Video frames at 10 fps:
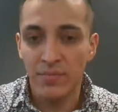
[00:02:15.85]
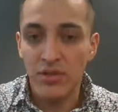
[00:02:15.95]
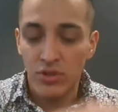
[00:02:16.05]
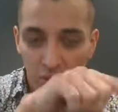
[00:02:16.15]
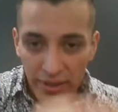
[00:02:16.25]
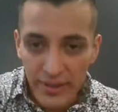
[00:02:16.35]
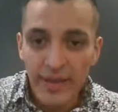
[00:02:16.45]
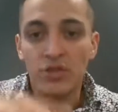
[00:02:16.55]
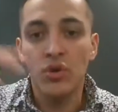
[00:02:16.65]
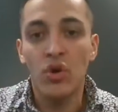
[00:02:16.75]
Means
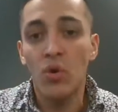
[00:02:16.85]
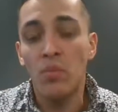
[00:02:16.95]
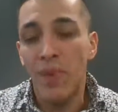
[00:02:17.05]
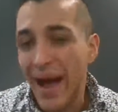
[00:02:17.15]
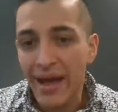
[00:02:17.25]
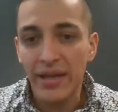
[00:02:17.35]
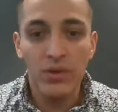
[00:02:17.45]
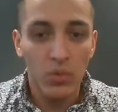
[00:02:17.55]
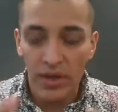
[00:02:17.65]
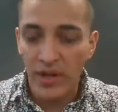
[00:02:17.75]
click to go
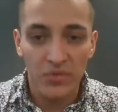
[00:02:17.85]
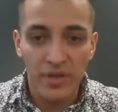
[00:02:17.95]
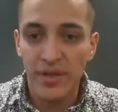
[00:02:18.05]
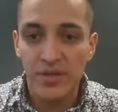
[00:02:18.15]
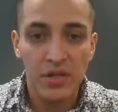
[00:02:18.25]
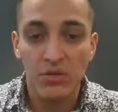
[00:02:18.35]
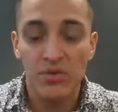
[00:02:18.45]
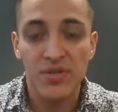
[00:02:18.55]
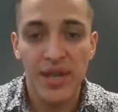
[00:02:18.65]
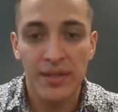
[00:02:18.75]
buy whatever it is that
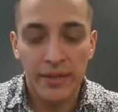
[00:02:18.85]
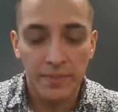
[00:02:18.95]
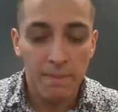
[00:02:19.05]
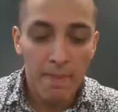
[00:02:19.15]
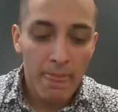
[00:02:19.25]
you're selling.